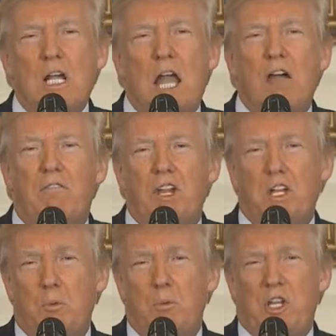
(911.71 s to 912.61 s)
Our
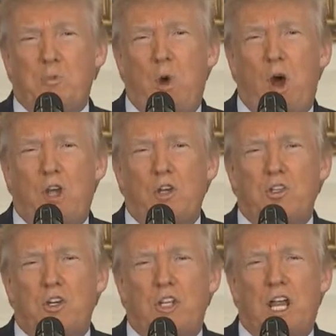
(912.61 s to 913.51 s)
Vietnamese
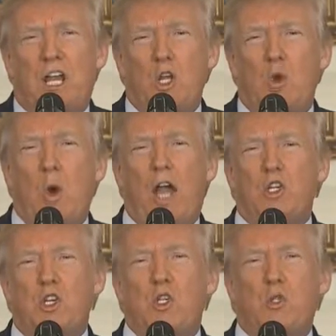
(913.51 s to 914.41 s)
partners are taking new
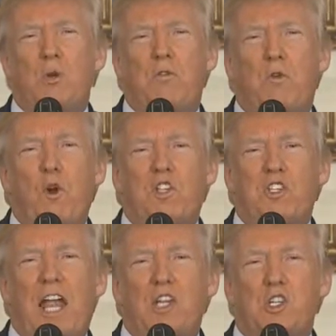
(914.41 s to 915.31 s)
actions to enforce
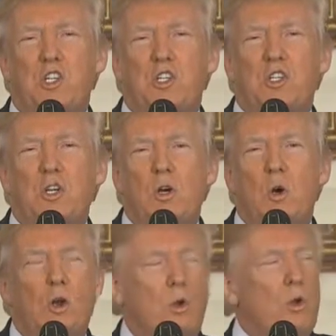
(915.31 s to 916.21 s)
sanctions
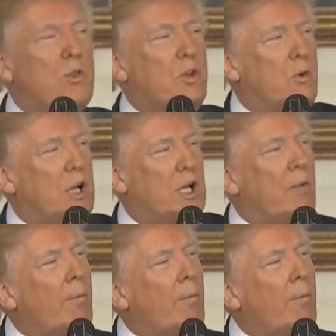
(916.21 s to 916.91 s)
on North Korea.